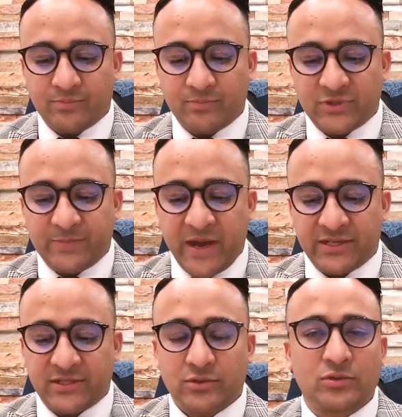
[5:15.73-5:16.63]

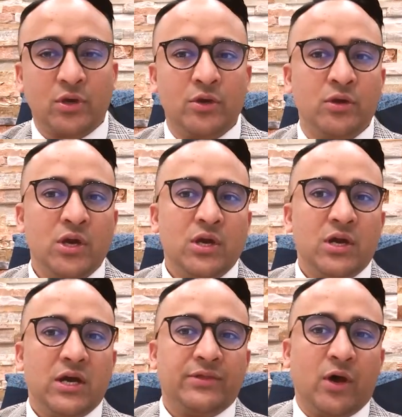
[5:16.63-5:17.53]
space. So
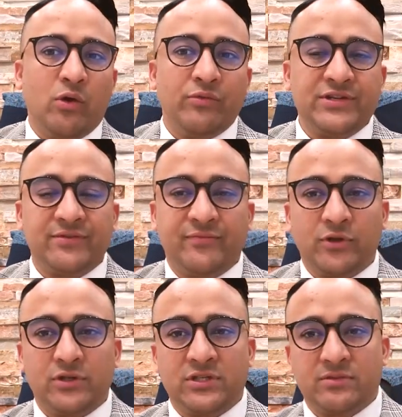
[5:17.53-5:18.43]
the whole reason
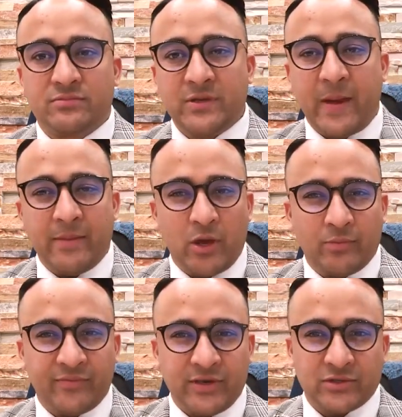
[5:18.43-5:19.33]
for Department of Home
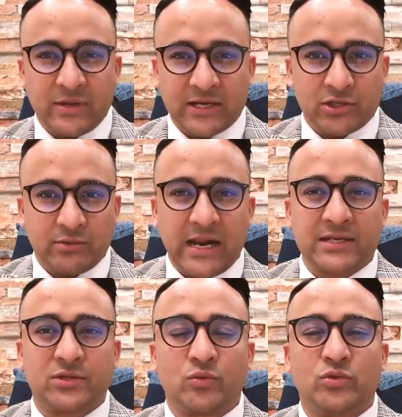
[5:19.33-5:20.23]
Affairs to actually relax
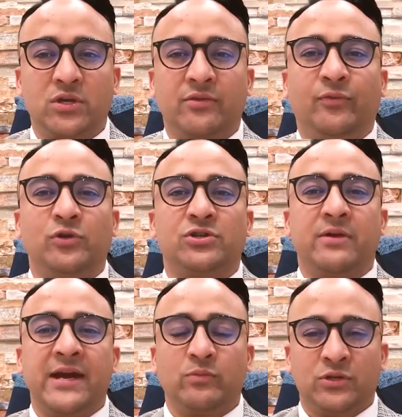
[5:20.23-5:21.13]
the rules on
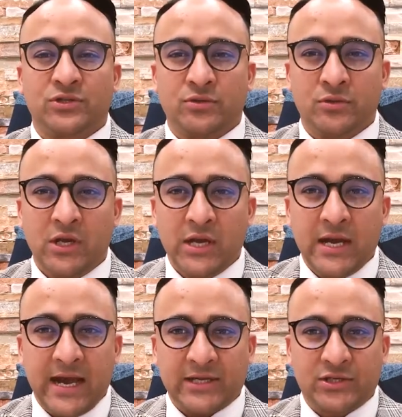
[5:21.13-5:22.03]
408 was to
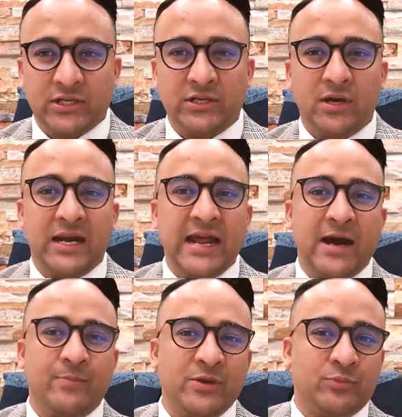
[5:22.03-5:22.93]
actually
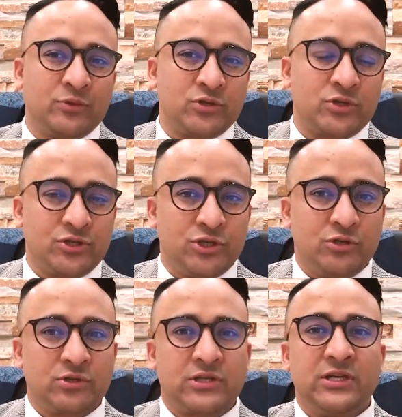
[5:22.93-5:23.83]
allow people to
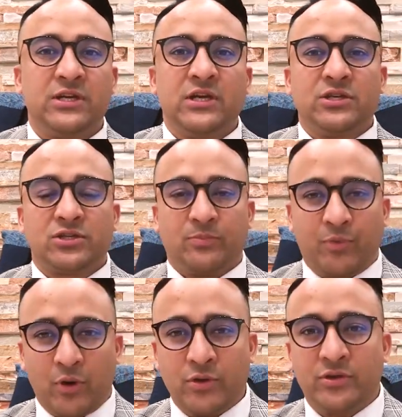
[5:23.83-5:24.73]
continuously
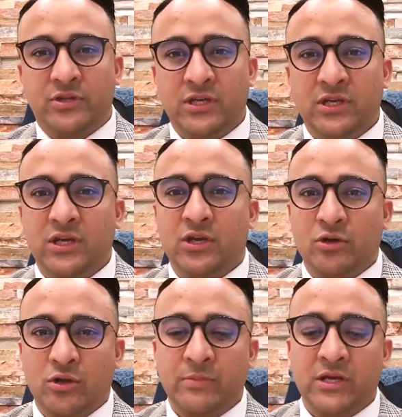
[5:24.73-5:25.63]
support the
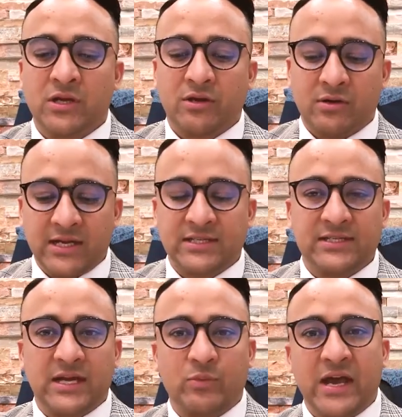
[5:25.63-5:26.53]
economic crisis
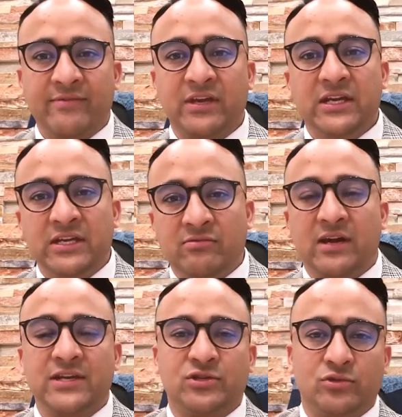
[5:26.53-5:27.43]
that we're having in
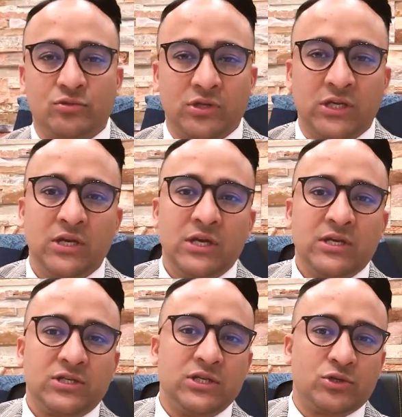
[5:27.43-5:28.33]
relation to the
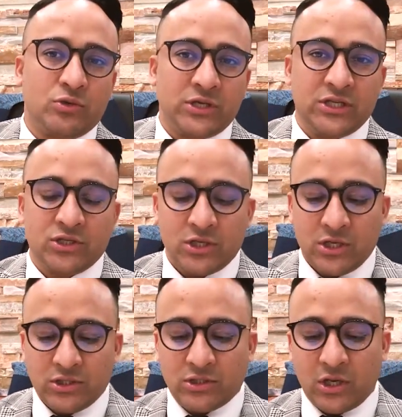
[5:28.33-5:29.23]
skill shortage.
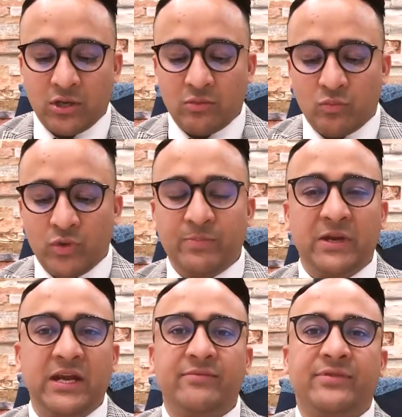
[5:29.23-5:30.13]
So we
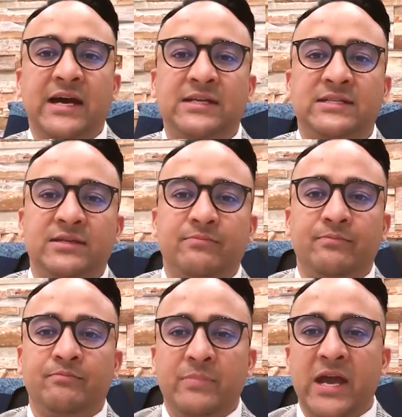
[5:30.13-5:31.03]
believe that
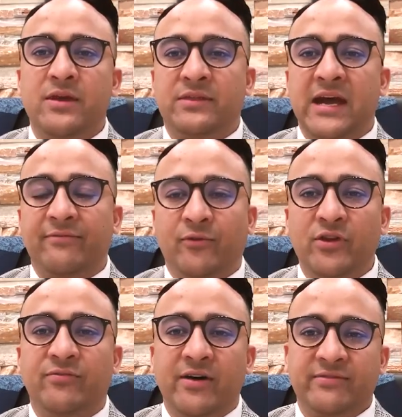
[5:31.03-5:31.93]
that
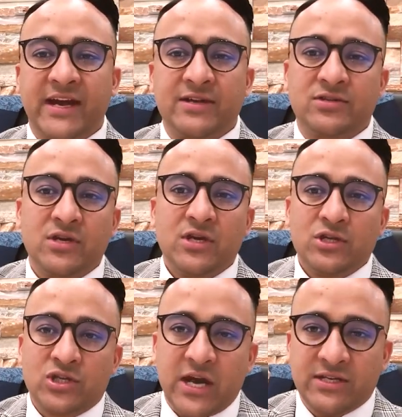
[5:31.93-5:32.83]
45 days
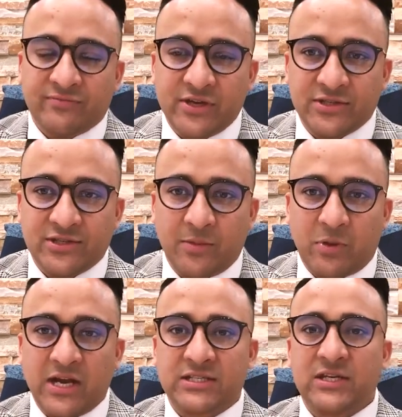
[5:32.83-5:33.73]
change of visa
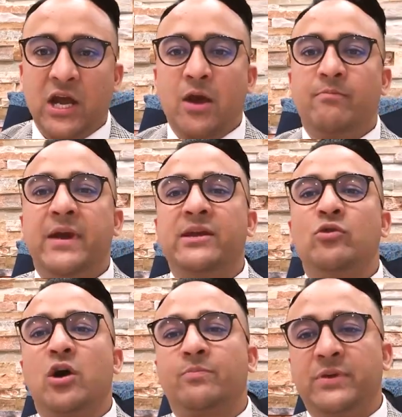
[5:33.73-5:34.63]
subclass may
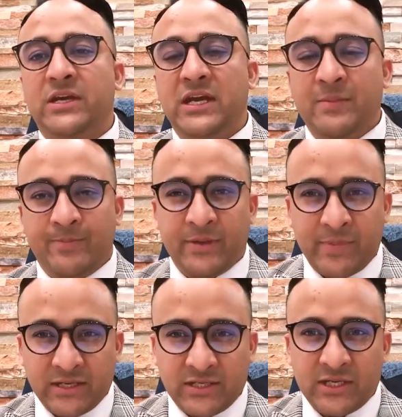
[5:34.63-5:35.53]
not be
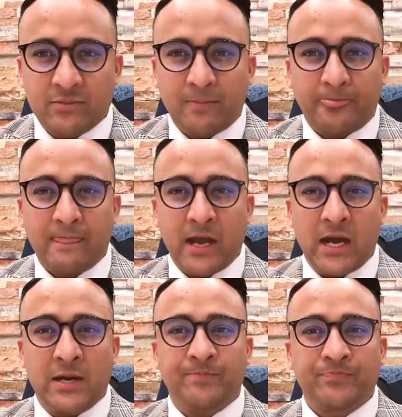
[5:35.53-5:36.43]
implemented.
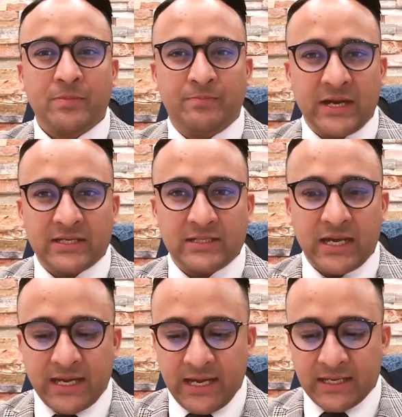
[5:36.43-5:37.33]
But
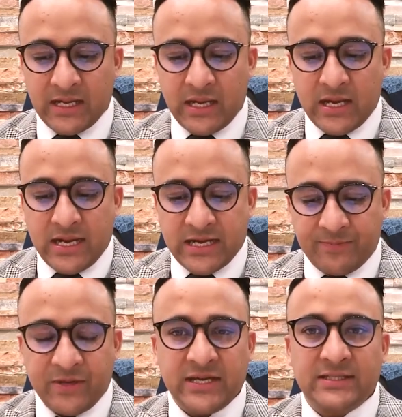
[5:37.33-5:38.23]
again, it
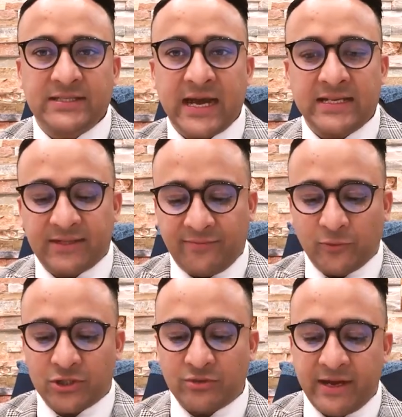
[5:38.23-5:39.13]
appears that the
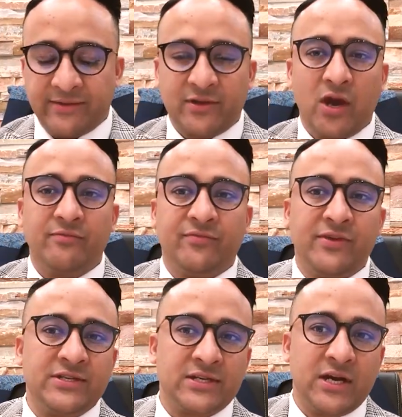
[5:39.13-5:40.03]
408 COVID
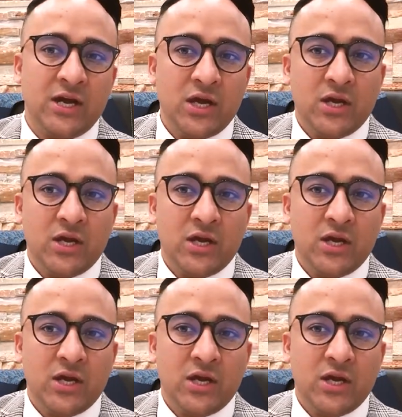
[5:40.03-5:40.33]
visa